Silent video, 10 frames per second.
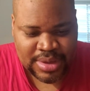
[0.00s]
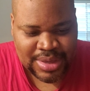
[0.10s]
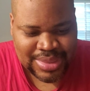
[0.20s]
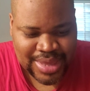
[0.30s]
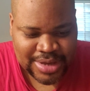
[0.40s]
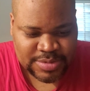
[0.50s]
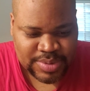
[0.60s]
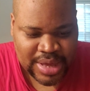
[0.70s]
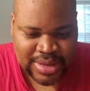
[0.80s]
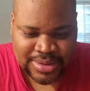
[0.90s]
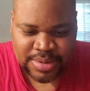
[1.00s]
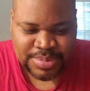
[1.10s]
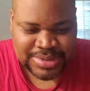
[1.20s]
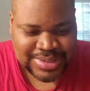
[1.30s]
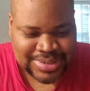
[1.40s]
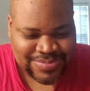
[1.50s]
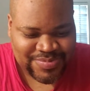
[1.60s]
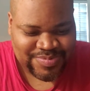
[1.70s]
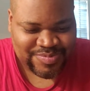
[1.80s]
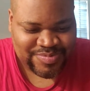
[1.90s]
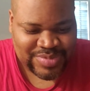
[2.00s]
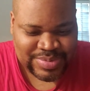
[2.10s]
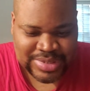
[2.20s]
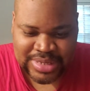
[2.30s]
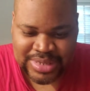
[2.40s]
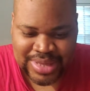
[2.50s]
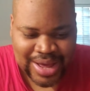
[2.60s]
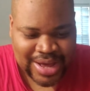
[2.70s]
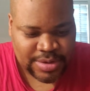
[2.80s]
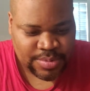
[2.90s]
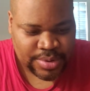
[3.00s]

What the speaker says: Next, we had number 15 Iowa